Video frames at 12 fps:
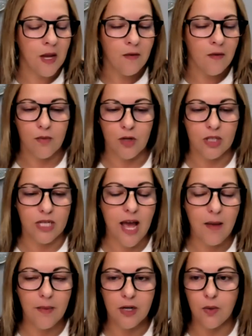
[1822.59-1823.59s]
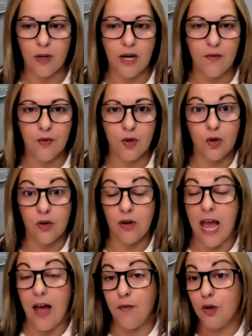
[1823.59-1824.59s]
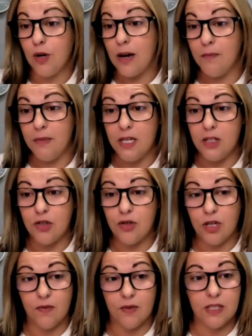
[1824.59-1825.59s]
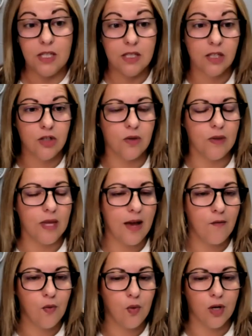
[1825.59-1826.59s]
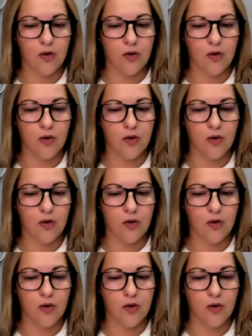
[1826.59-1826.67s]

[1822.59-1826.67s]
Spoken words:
from your tablet or whatever, or have your administrative assistant do that for you,